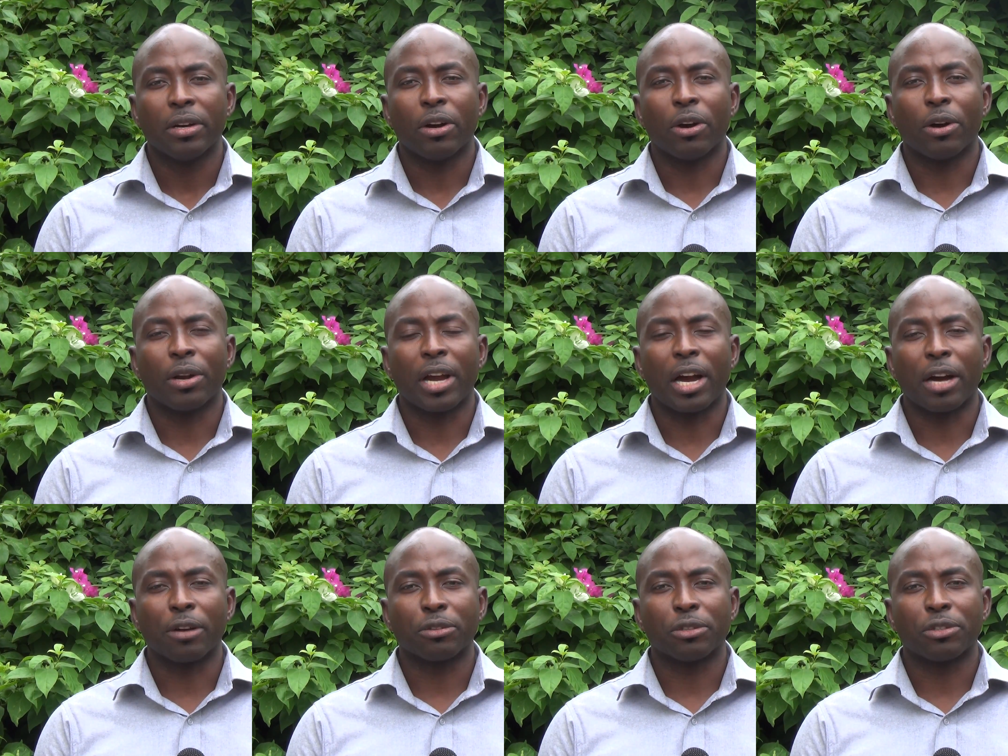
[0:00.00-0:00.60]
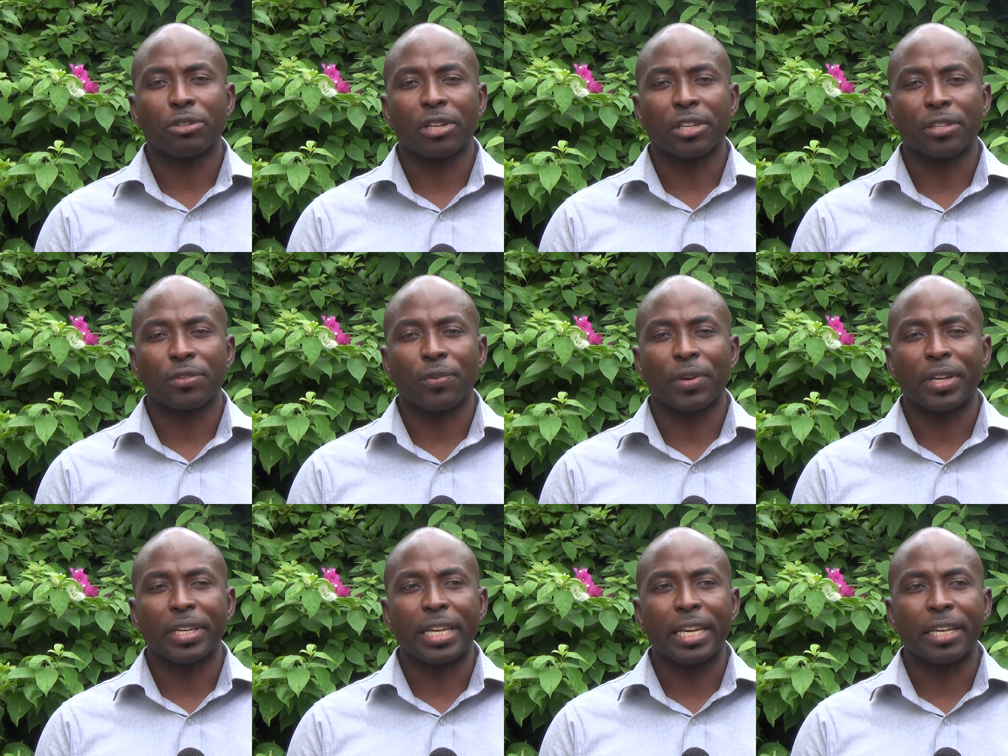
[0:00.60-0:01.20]
on how to
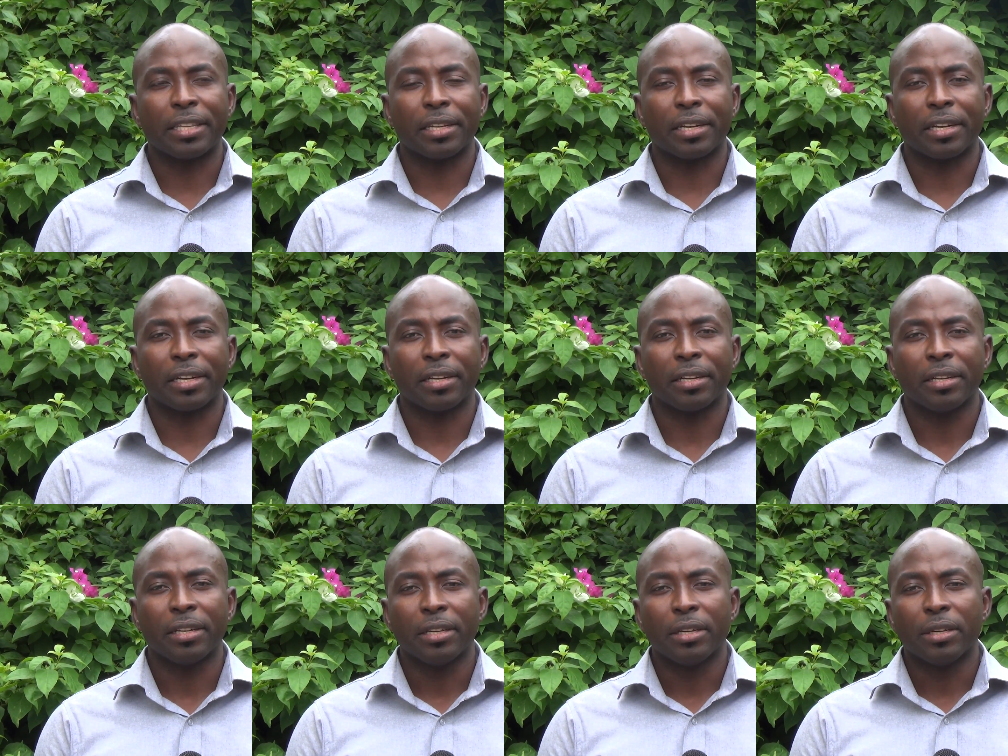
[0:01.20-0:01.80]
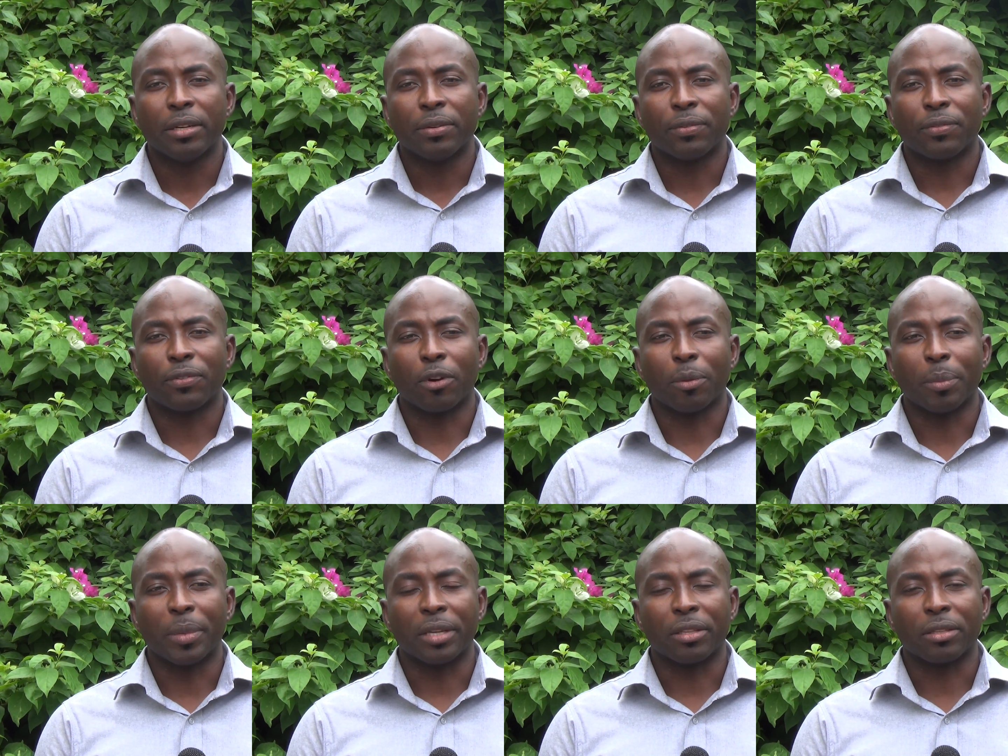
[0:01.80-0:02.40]
transfer data
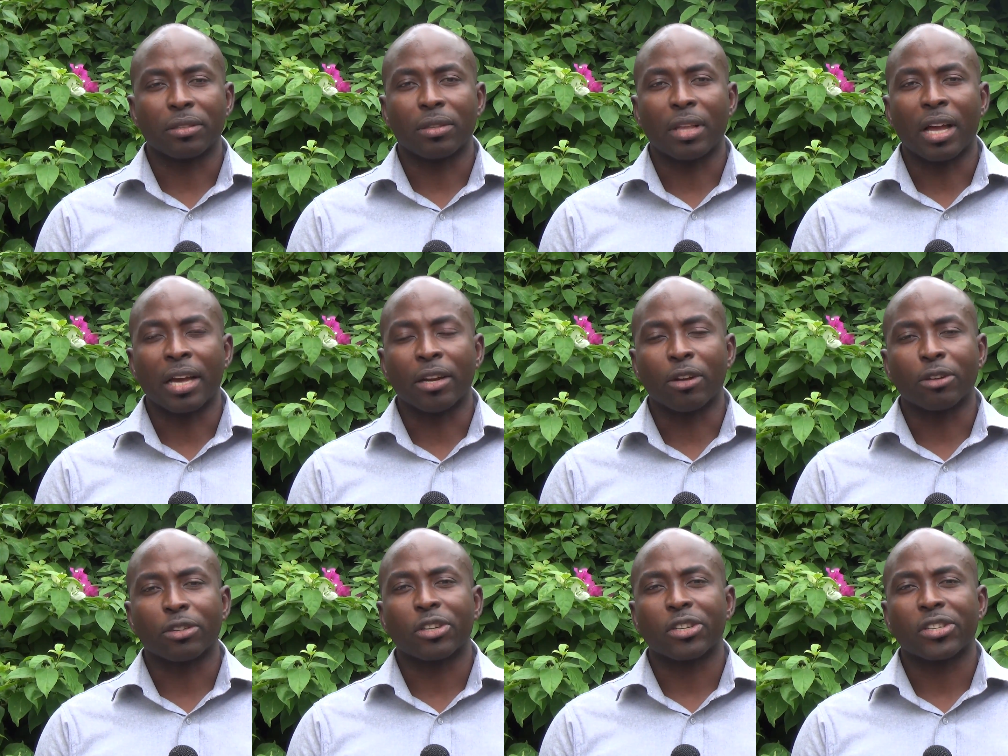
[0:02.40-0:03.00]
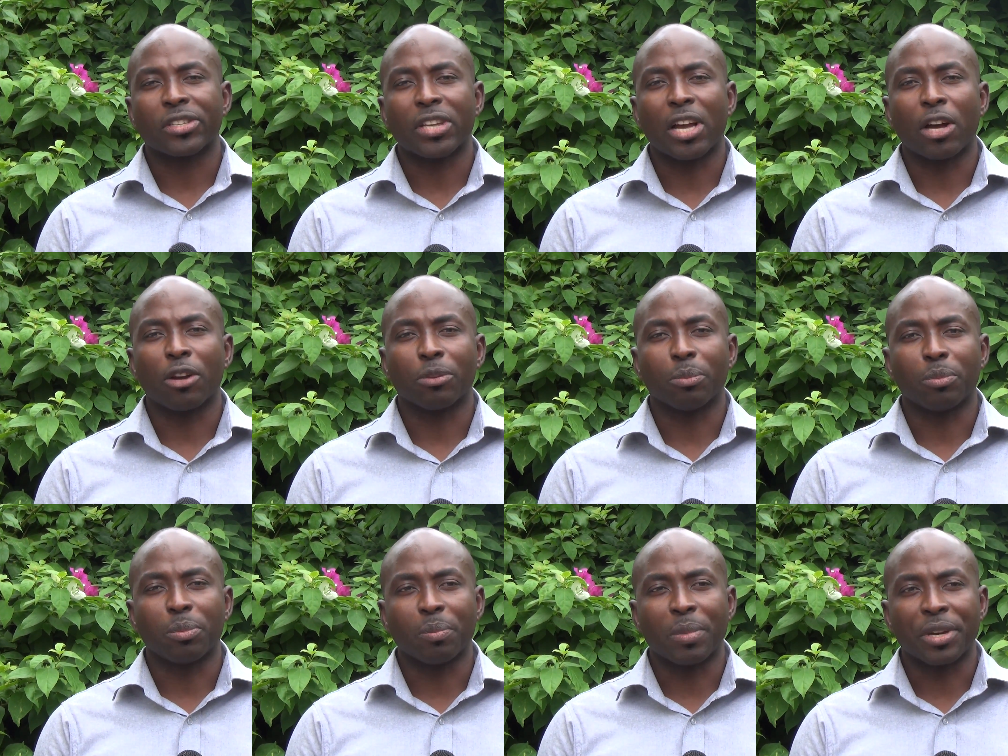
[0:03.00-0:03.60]
from an
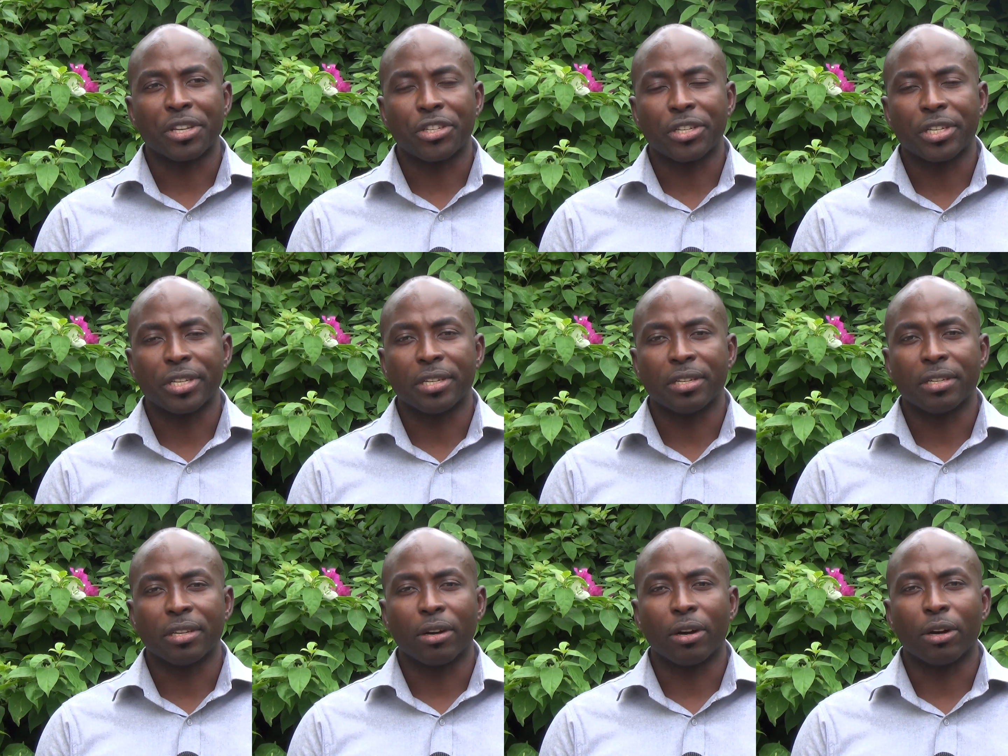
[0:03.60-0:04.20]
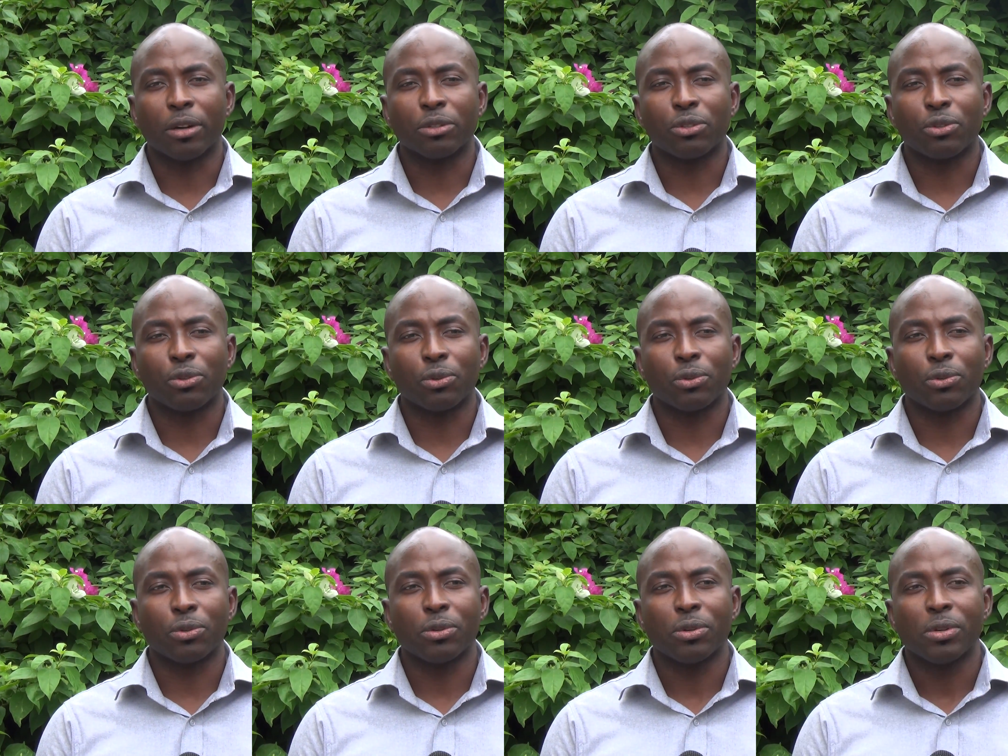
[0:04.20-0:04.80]
ultrasound machine
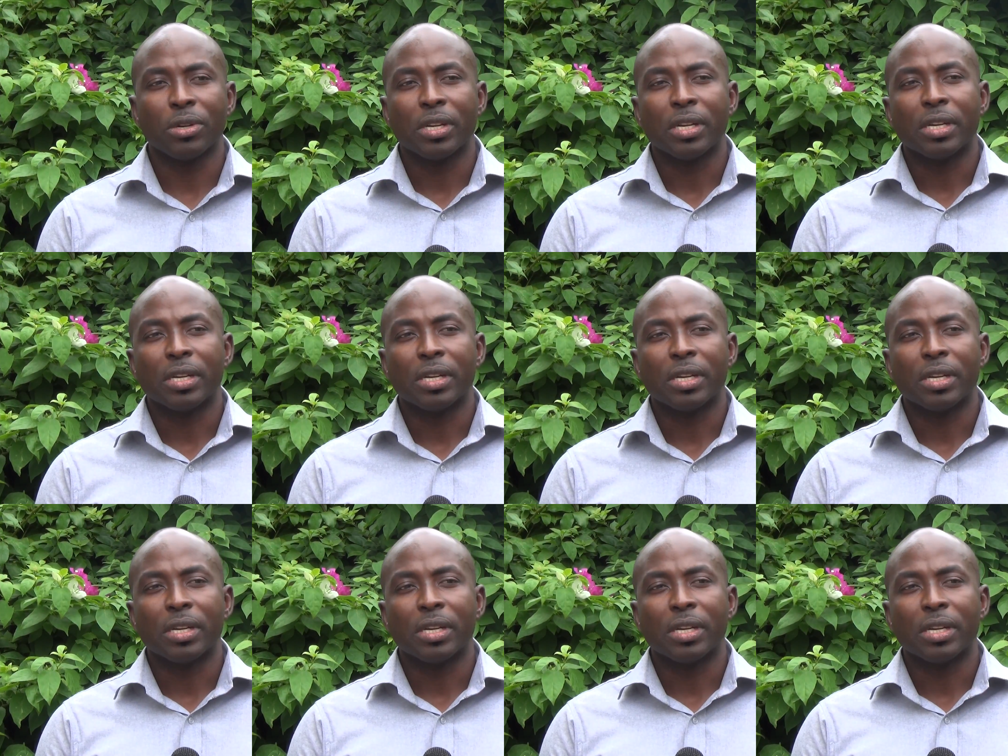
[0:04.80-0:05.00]
onto